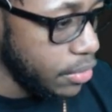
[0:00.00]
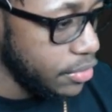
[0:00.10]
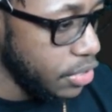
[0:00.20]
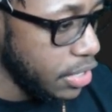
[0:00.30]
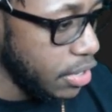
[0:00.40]

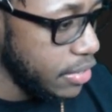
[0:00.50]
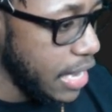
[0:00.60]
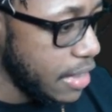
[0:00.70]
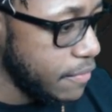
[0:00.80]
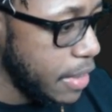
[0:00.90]
You can only
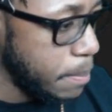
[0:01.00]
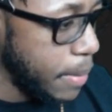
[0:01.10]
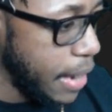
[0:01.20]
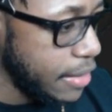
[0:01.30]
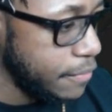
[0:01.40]
activate
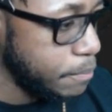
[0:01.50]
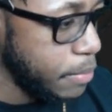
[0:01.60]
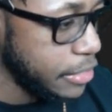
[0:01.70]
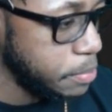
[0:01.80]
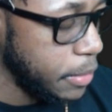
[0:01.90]
Pot of
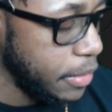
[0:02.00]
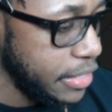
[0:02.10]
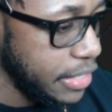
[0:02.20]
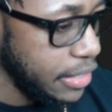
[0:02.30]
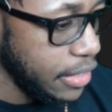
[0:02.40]

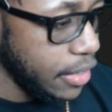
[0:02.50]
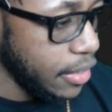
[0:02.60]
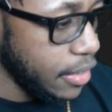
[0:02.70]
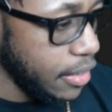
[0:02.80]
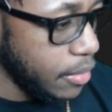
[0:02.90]
Prosperity,
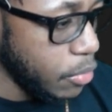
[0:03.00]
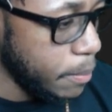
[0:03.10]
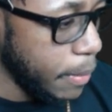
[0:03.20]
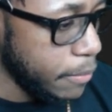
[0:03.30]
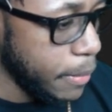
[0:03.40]
1
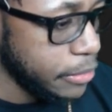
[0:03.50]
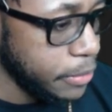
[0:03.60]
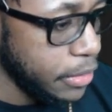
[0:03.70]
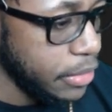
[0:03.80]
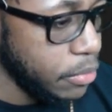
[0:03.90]
Pot of
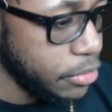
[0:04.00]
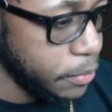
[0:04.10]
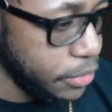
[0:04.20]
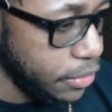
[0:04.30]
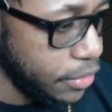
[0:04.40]
Prosperity once per
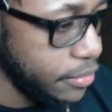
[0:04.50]
turn.